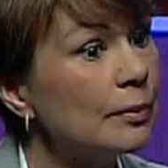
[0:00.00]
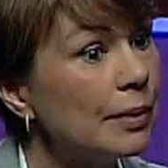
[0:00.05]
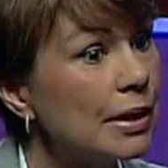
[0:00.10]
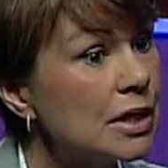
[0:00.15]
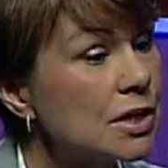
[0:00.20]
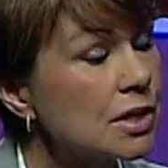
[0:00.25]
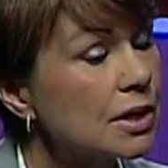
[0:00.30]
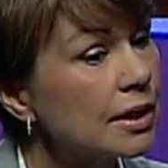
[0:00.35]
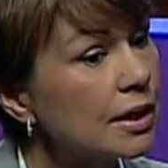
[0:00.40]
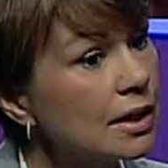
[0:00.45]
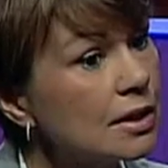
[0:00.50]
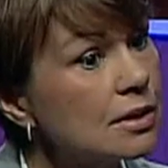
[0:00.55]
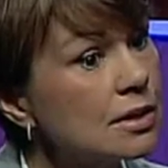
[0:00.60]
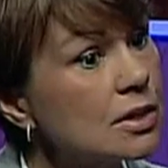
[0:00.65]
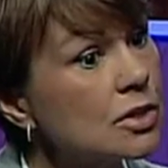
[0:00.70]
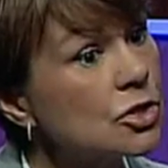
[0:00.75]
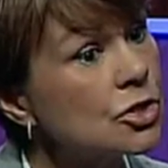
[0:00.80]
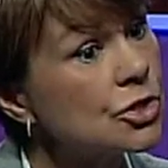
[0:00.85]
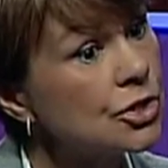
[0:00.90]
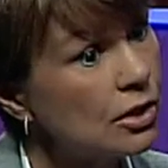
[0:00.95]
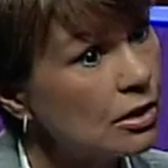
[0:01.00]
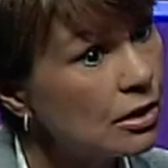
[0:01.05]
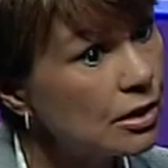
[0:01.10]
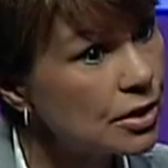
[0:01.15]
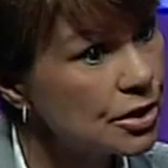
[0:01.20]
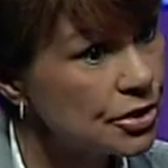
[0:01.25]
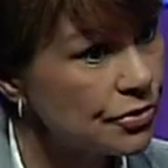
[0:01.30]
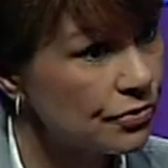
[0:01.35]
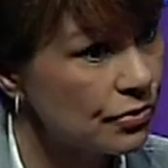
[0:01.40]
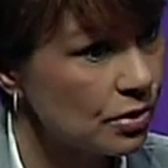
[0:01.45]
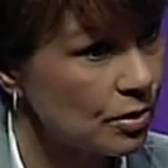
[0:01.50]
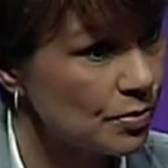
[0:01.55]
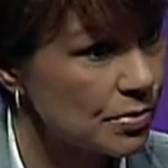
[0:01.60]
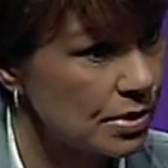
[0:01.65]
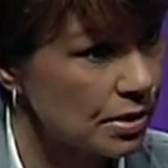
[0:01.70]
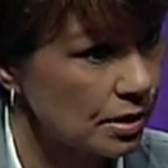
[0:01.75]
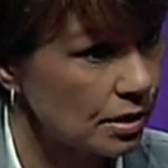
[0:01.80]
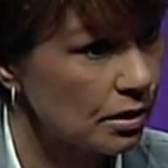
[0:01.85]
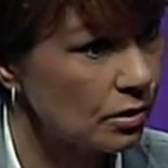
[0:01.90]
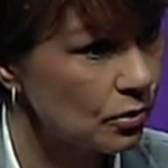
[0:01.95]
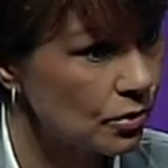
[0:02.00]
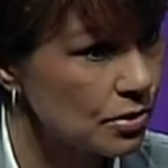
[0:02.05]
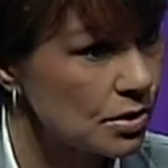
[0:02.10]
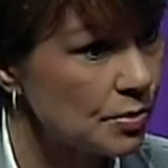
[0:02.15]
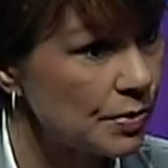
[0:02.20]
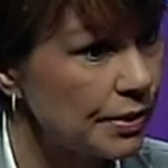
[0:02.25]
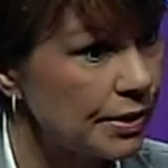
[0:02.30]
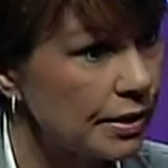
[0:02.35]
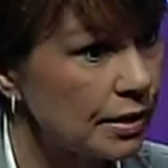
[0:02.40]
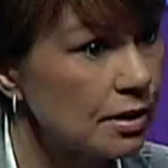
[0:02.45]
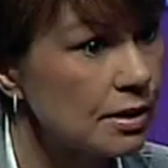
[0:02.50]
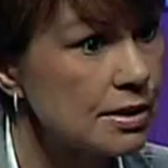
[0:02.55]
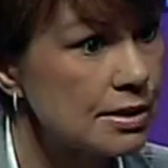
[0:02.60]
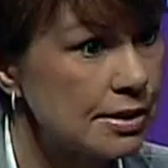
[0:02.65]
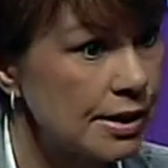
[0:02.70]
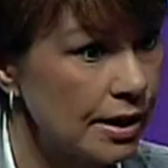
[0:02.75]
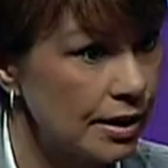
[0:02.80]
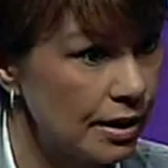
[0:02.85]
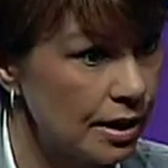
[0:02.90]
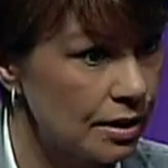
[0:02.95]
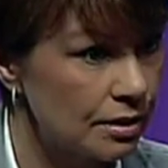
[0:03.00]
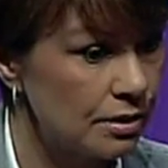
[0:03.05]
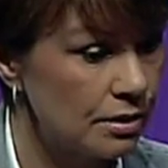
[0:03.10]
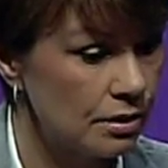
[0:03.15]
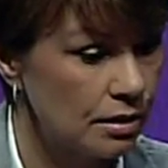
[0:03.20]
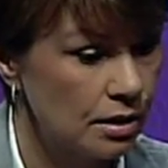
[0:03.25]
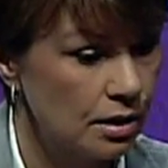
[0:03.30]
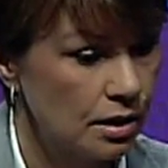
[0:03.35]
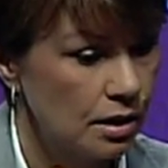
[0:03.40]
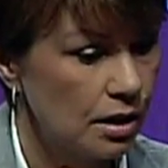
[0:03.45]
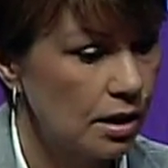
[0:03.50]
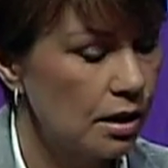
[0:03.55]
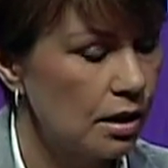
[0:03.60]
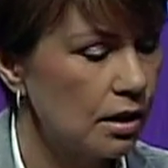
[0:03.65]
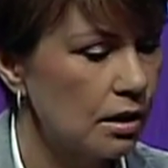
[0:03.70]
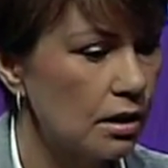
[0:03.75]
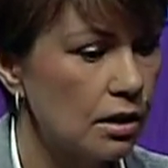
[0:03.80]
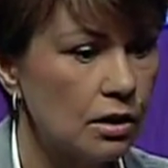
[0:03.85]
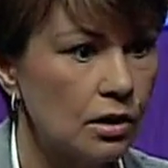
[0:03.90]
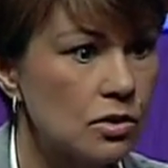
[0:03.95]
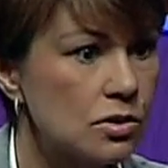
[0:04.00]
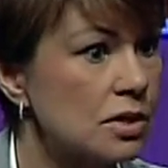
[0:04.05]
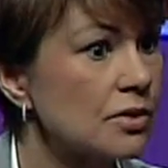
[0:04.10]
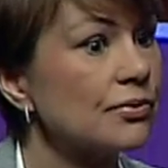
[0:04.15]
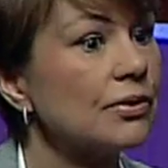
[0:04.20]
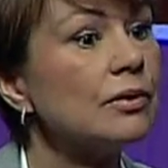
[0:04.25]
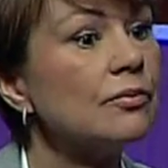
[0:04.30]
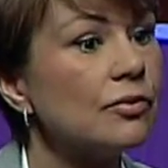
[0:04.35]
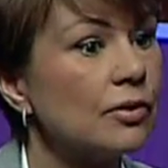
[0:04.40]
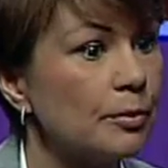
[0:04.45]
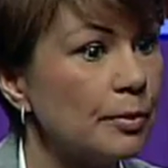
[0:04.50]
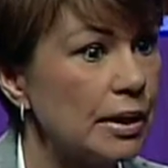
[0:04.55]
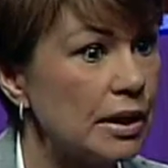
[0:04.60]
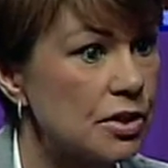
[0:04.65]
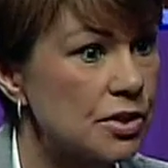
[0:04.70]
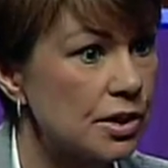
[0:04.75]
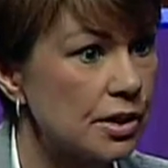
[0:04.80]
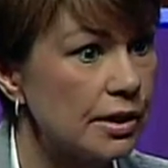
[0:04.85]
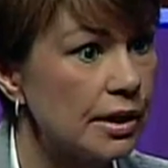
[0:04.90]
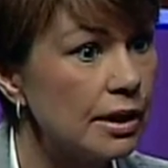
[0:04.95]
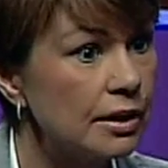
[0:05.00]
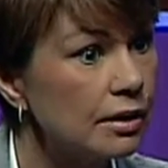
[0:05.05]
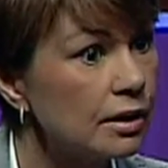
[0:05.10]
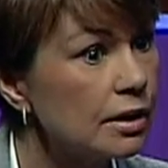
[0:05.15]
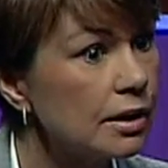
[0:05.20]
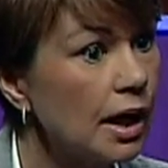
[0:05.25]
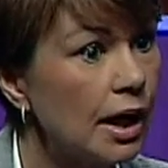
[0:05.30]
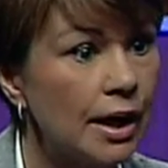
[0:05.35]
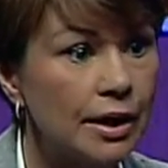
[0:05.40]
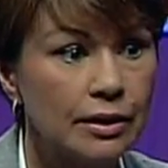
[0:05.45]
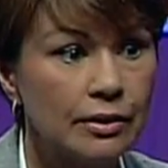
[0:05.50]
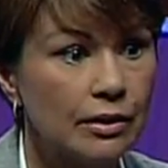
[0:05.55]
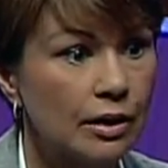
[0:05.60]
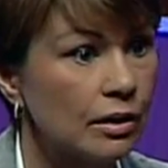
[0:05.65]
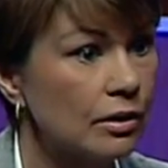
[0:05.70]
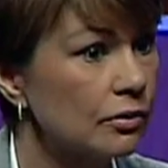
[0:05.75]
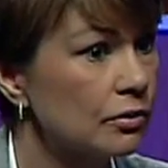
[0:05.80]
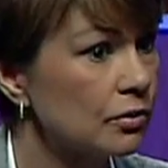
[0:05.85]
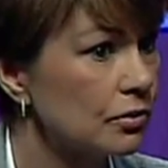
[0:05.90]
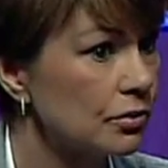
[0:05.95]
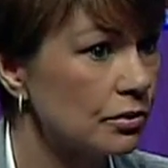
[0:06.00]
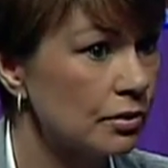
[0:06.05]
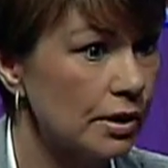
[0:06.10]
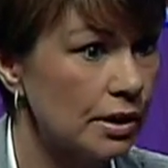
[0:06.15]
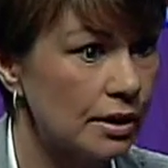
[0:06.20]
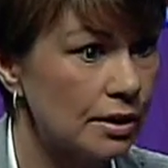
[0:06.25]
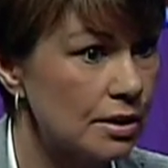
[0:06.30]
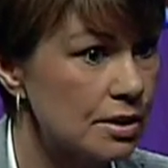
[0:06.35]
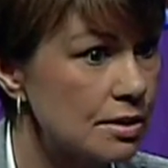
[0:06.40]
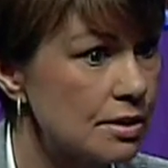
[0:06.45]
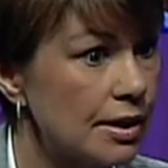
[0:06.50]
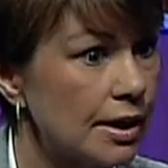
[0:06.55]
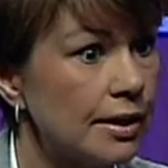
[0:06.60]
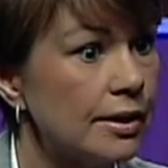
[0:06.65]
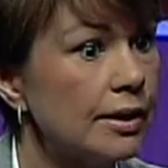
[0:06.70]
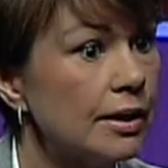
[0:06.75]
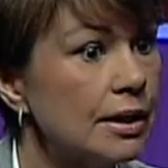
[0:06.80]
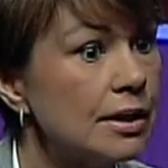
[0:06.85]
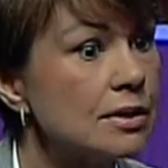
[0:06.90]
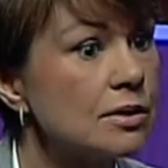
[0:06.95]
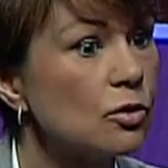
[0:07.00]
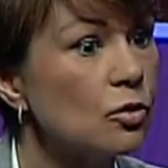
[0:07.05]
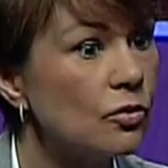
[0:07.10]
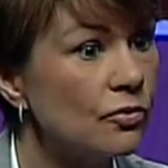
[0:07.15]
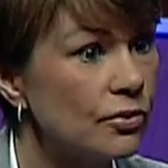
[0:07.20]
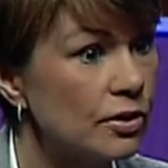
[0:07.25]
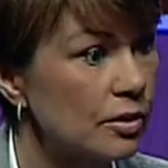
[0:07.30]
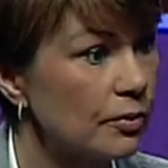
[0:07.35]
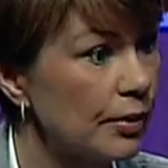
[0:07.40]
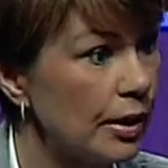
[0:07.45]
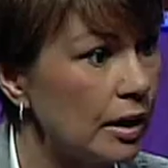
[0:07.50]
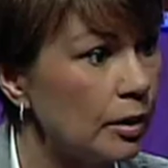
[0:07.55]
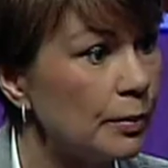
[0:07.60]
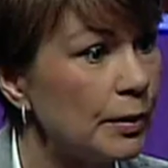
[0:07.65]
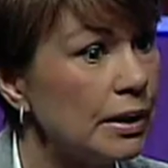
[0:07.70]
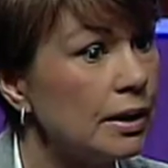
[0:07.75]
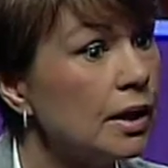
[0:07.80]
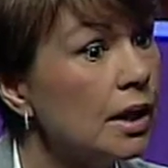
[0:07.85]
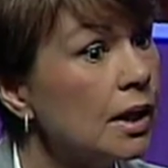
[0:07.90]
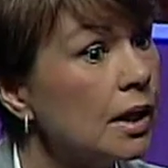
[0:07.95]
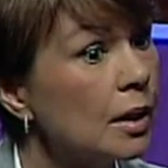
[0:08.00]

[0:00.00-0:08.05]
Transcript: patients get discharged from the hospital, they get lots of information, and I truly understand it's overwhelming.